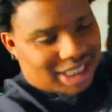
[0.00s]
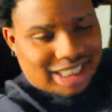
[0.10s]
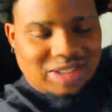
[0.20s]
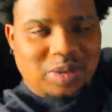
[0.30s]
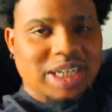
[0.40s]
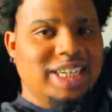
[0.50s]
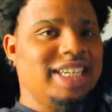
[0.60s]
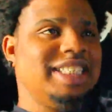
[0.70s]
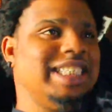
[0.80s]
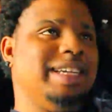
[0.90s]
It's one of
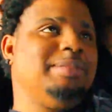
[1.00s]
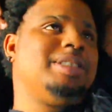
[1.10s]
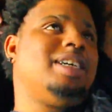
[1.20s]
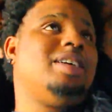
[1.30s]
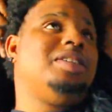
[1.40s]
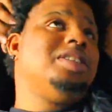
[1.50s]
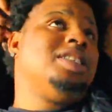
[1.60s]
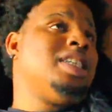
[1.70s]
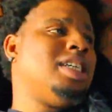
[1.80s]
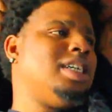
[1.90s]
these deep songs.